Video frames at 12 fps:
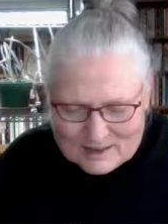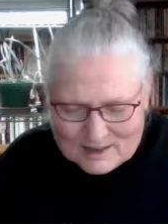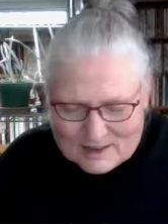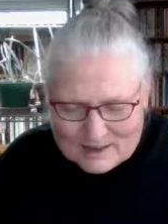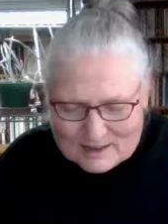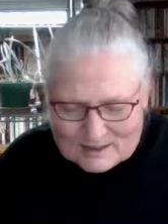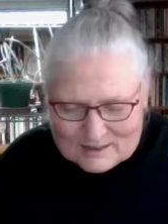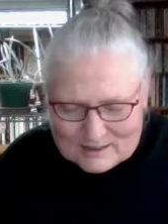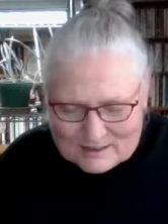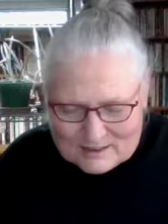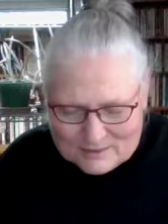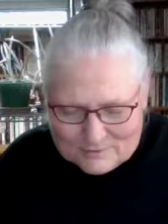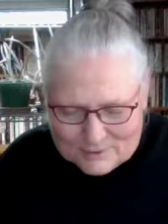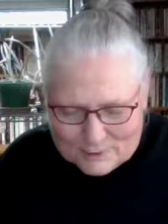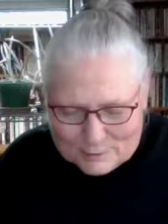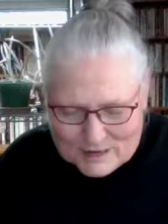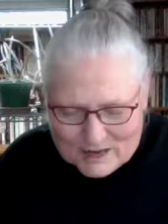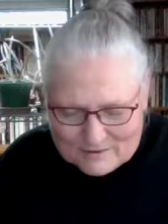And
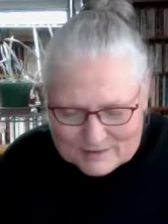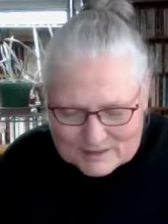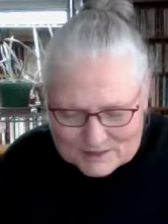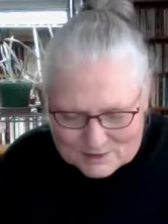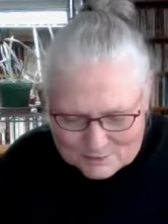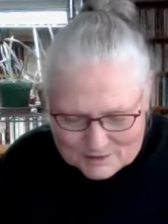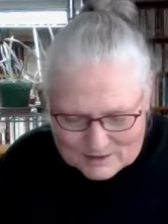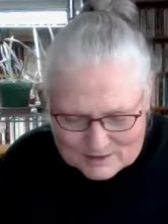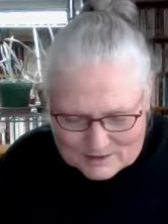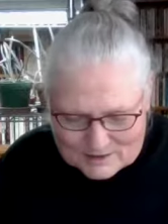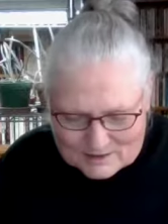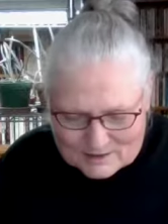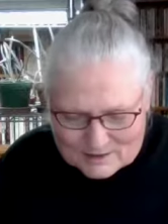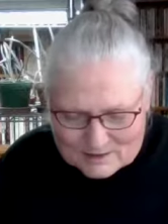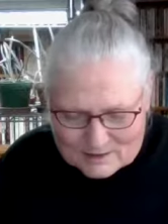therefore, we have stories.